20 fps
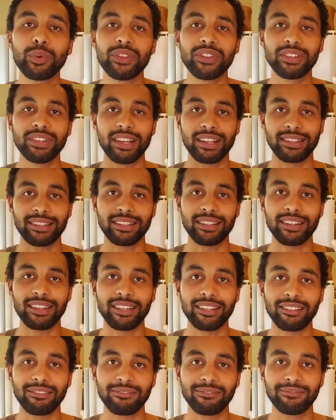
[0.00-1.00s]
with nuts in
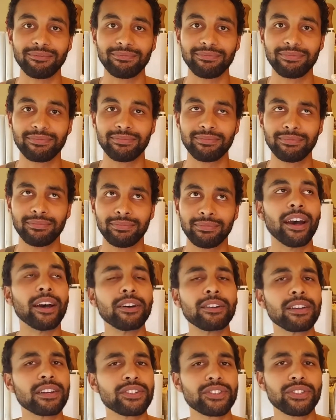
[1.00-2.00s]
it. I
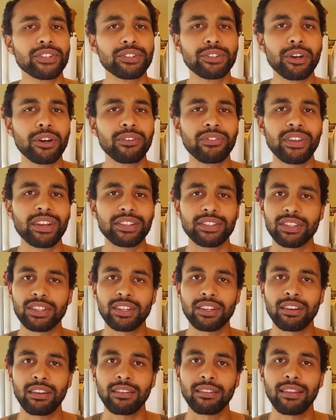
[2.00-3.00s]
don't actually know if that's
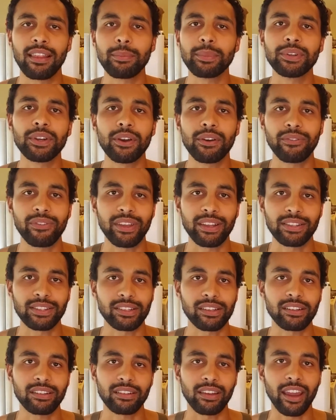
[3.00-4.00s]
good. Let me know if that's
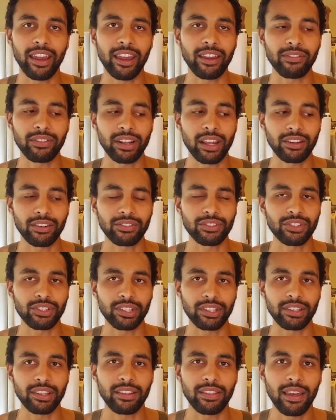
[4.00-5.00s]
good. I haven't
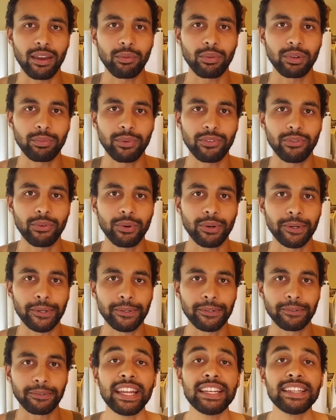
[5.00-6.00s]
actually done that one
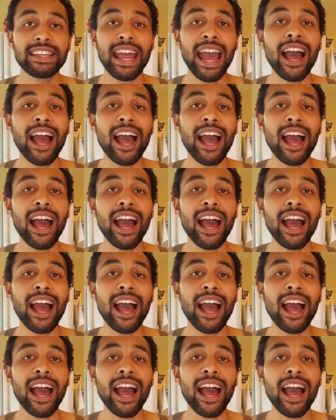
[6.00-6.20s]
before. And